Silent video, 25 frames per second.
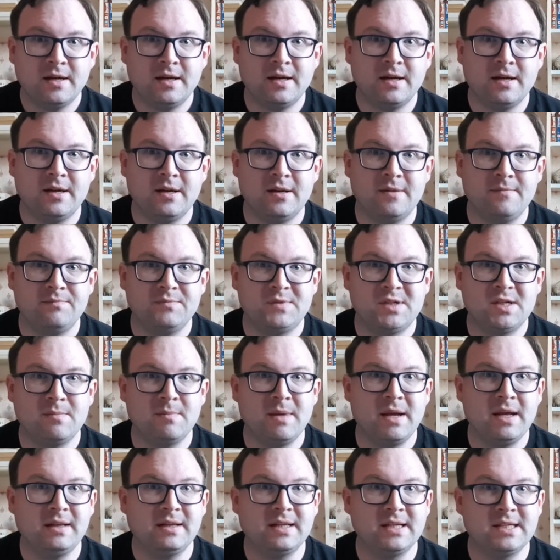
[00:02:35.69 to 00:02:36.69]
to
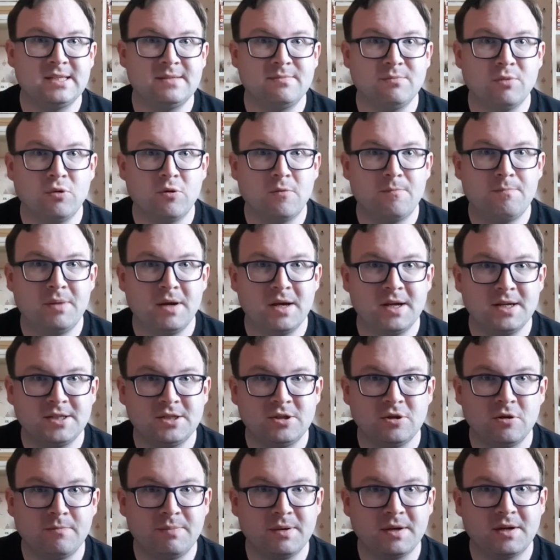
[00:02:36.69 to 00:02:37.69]
make this more
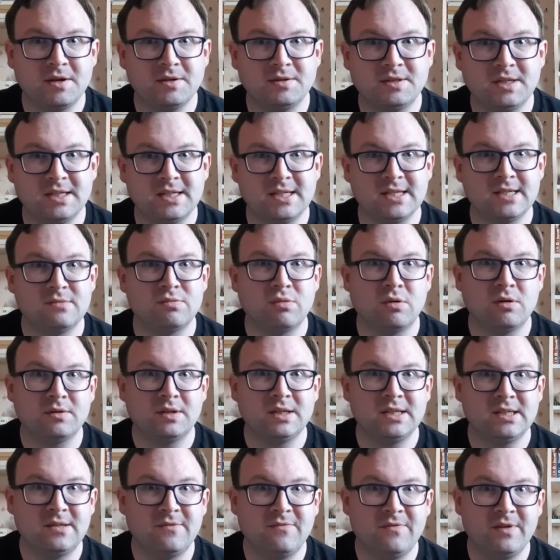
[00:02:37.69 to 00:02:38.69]
personal, because this is what
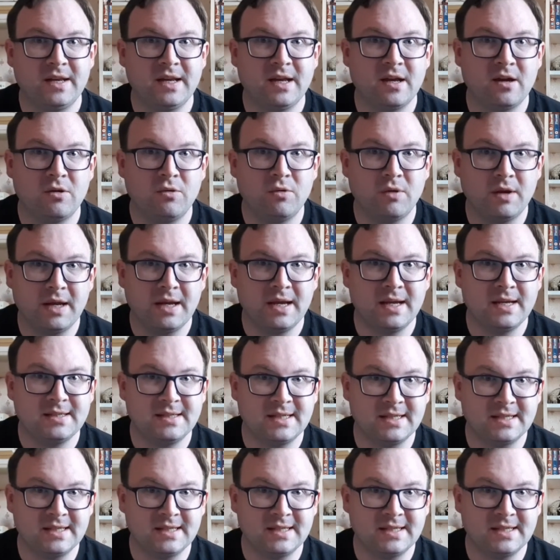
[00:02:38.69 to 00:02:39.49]
this video is.